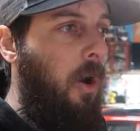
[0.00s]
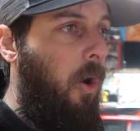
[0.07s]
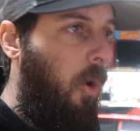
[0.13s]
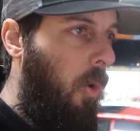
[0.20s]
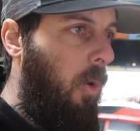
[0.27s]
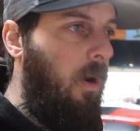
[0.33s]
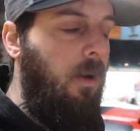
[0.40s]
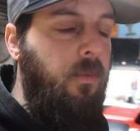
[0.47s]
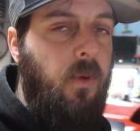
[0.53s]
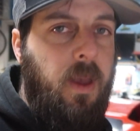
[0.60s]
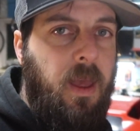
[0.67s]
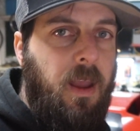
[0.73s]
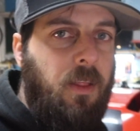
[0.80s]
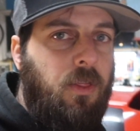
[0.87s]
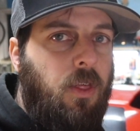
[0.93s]
Or if we
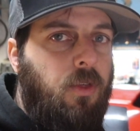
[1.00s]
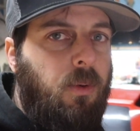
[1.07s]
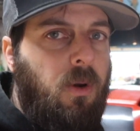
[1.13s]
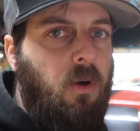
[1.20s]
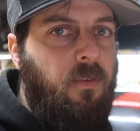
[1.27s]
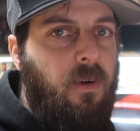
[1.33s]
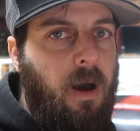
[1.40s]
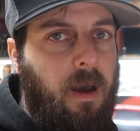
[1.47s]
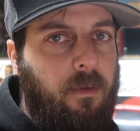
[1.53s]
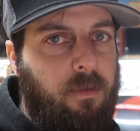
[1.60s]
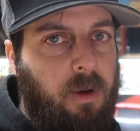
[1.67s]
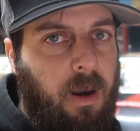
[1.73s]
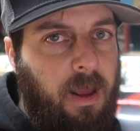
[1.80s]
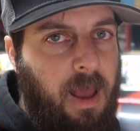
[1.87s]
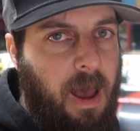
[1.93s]
can get the 305
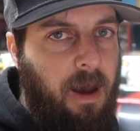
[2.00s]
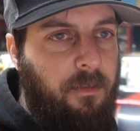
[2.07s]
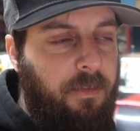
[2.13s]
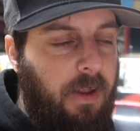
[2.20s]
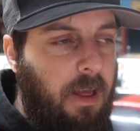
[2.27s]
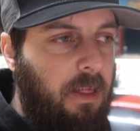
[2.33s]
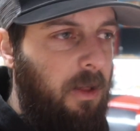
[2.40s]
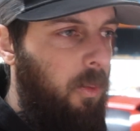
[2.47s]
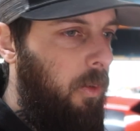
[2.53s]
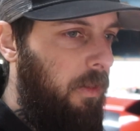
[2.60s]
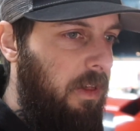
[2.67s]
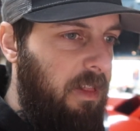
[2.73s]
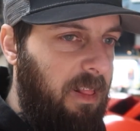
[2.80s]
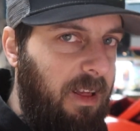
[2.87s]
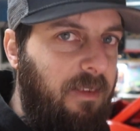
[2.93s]
running half decent, we'll
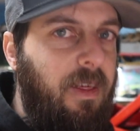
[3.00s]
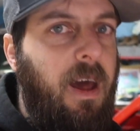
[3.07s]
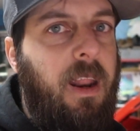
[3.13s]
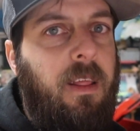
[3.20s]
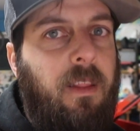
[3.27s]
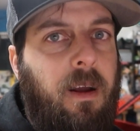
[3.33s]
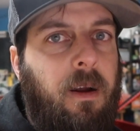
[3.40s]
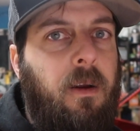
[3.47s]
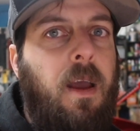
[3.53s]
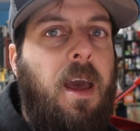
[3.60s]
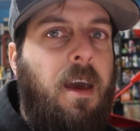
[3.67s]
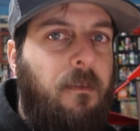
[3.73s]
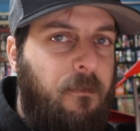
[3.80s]
just leave that in there,